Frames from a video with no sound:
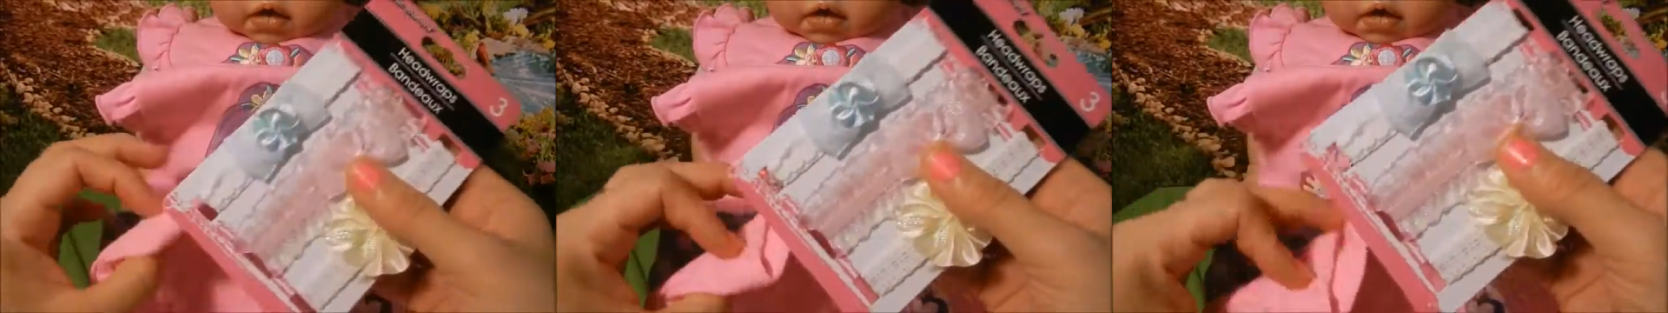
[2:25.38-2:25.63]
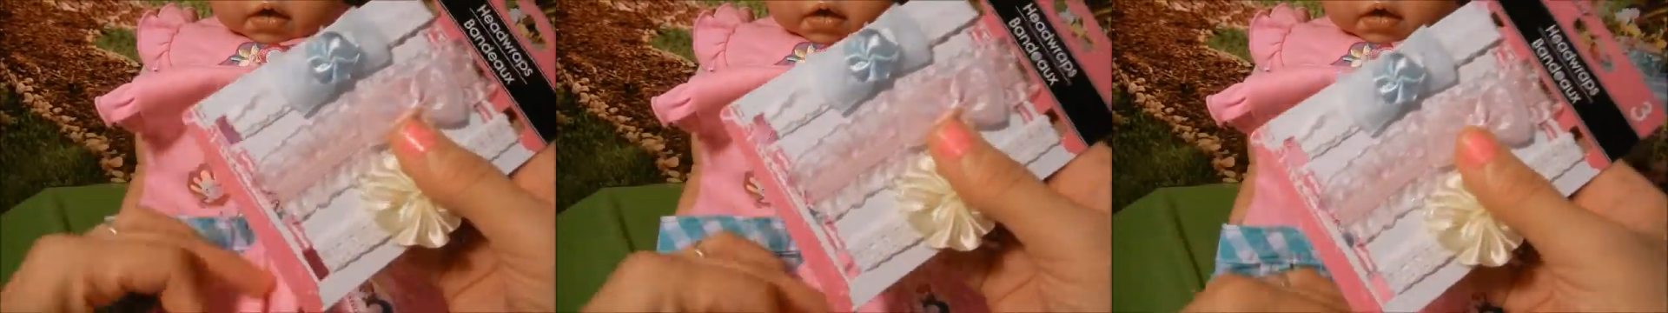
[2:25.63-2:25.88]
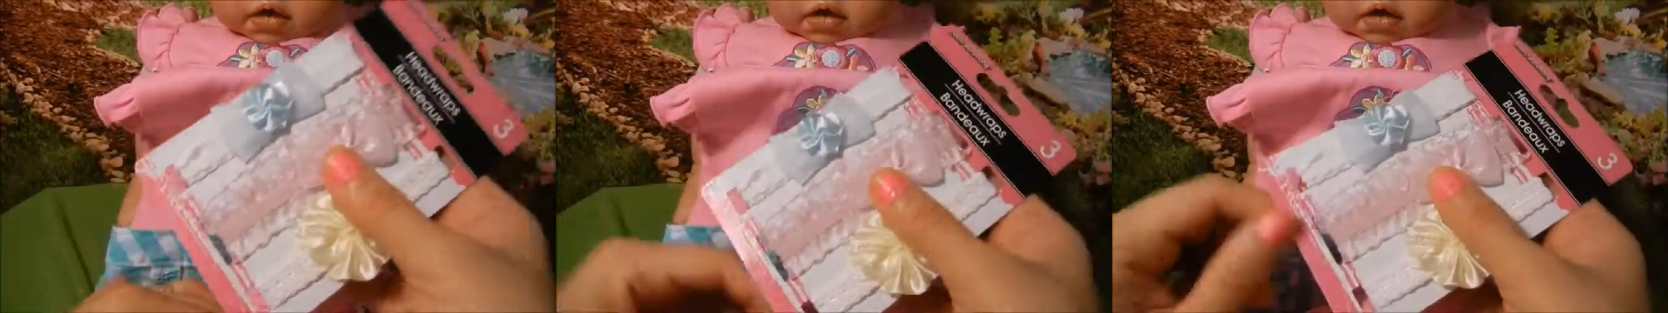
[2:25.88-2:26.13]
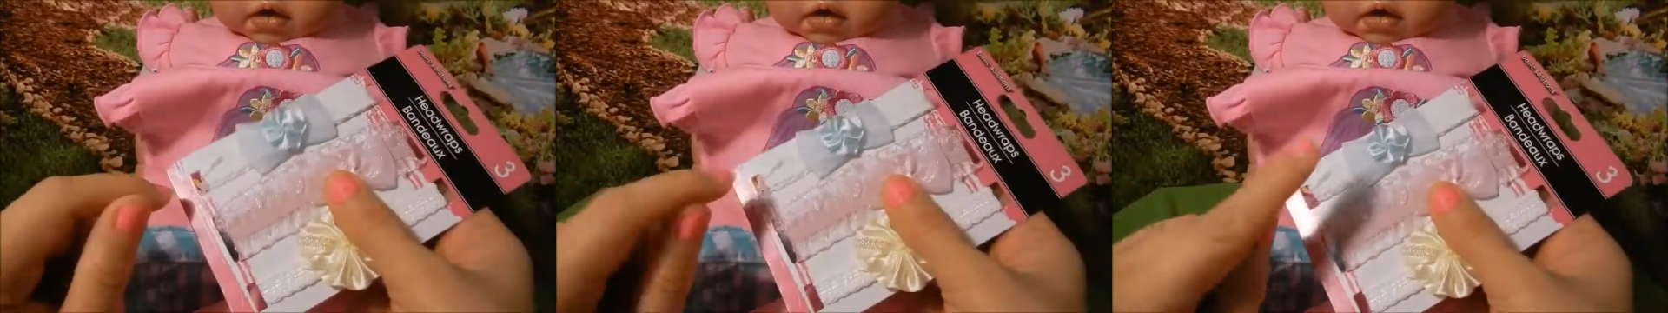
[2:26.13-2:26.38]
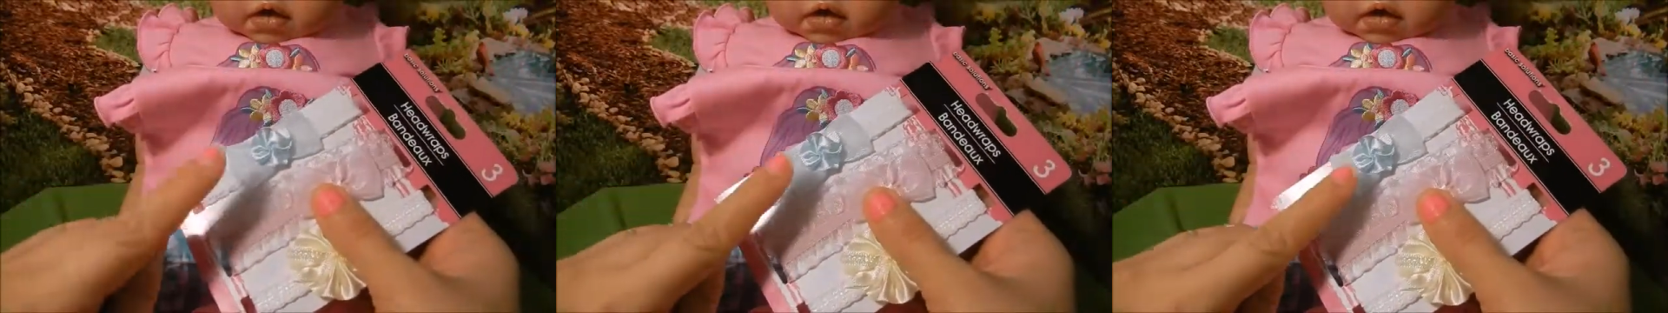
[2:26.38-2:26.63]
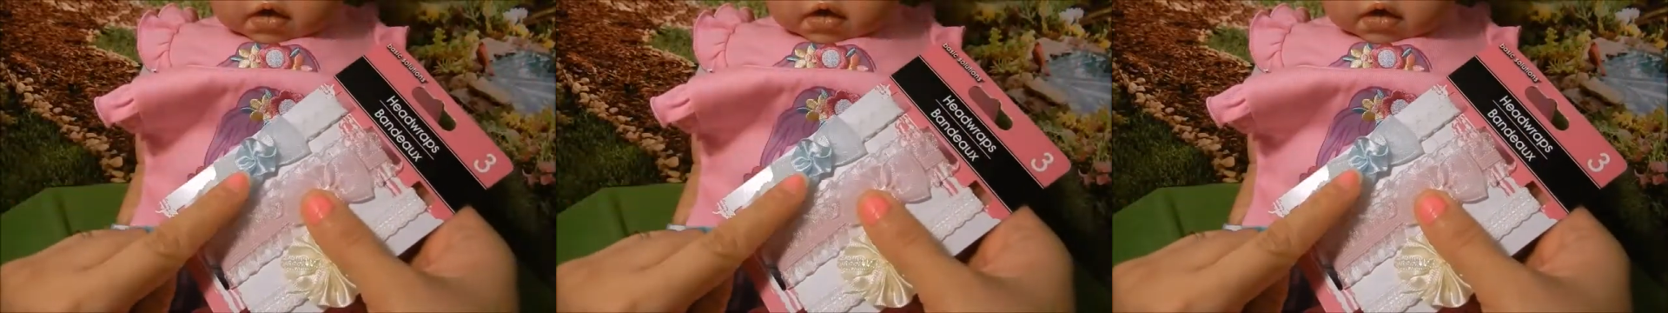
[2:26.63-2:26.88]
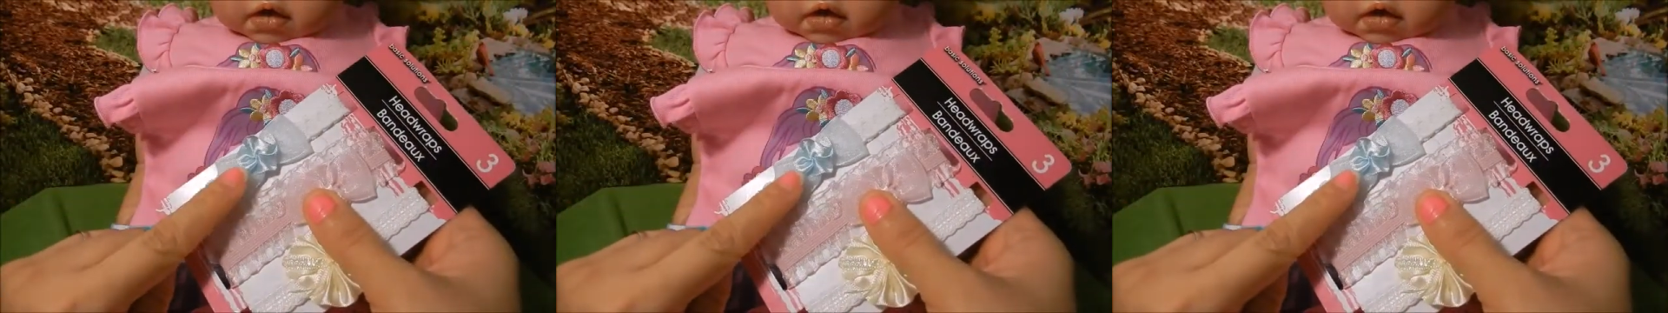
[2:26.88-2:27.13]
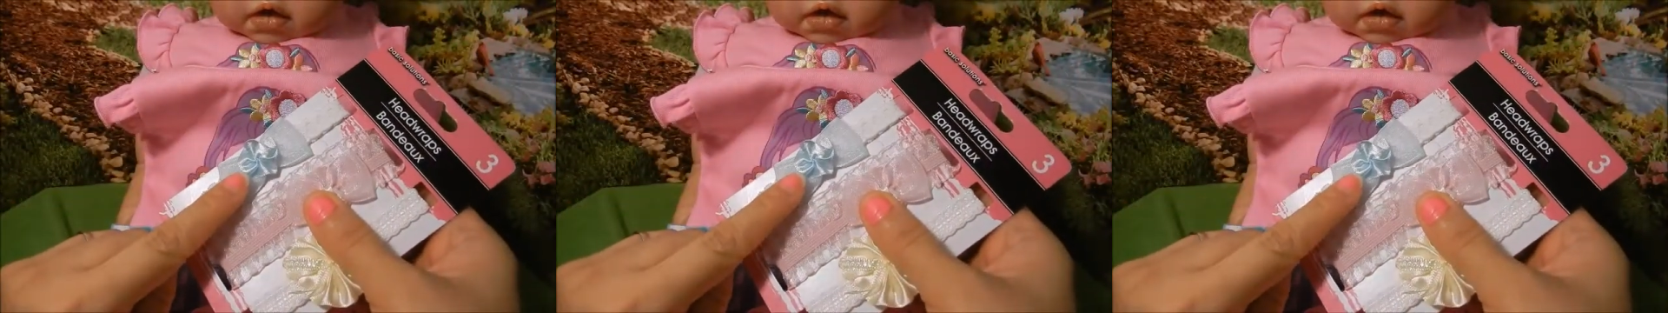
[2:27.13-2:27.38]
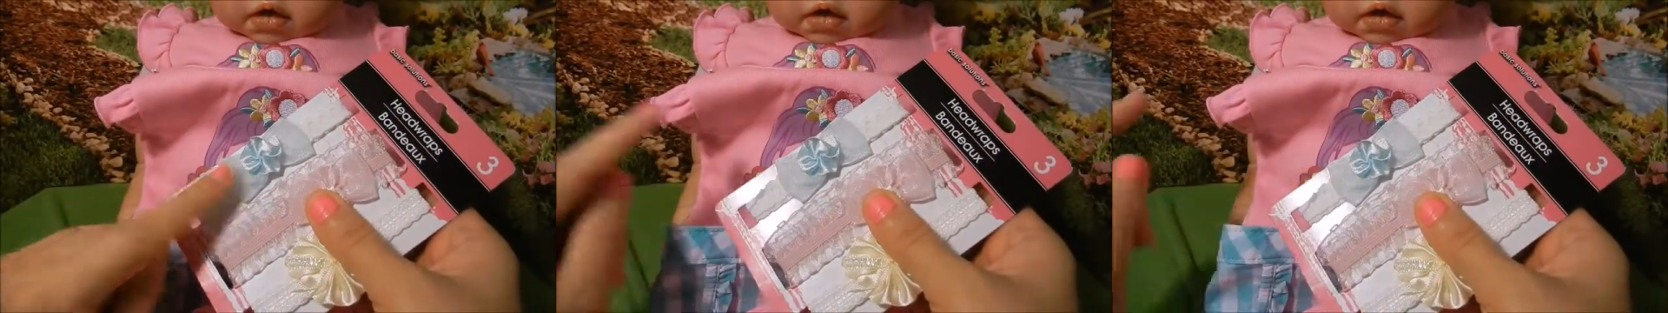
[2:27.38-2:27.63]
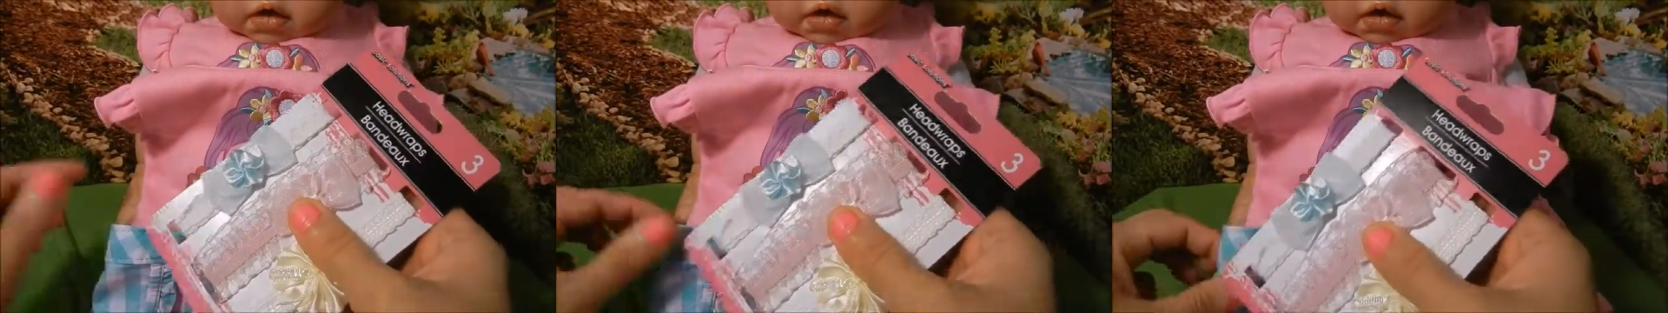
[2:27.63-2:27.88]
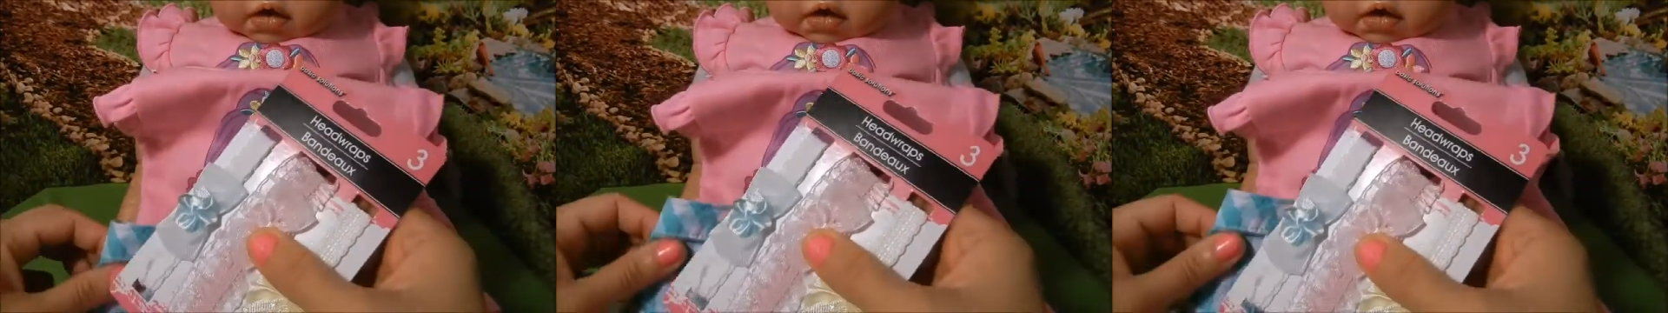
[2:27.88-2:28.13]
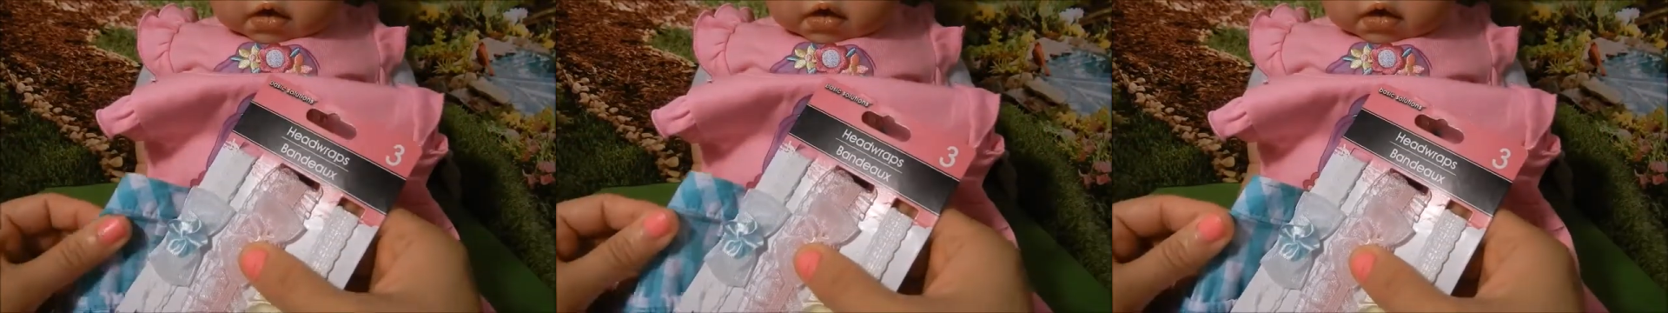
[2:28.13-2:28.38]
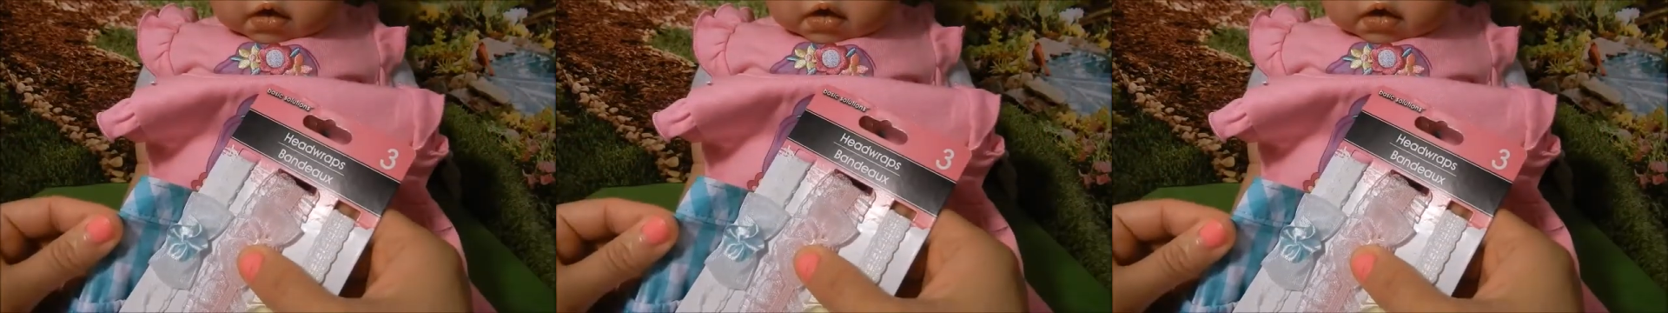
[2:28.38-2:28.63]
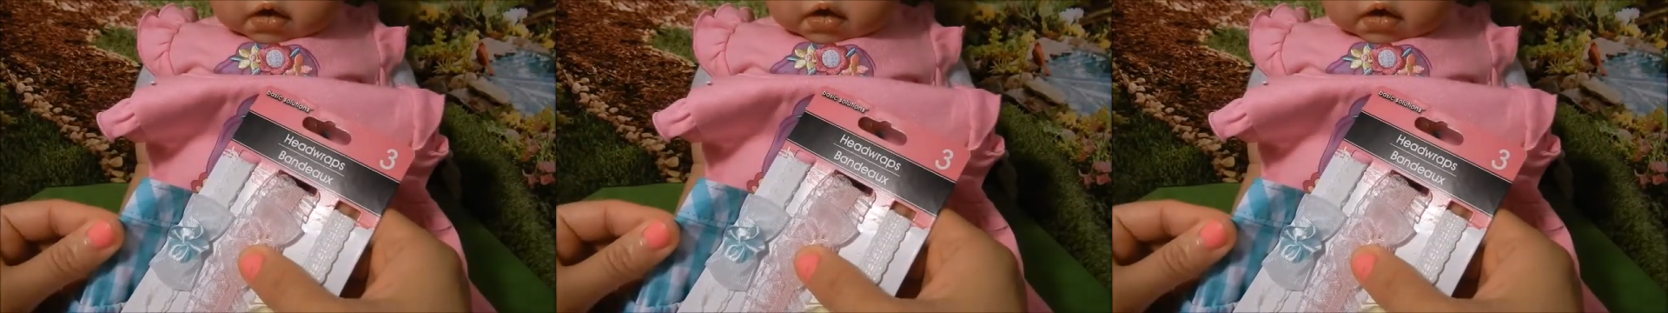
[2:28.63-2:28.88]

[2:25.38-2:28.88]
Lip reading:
Nobody's mouth can be seen.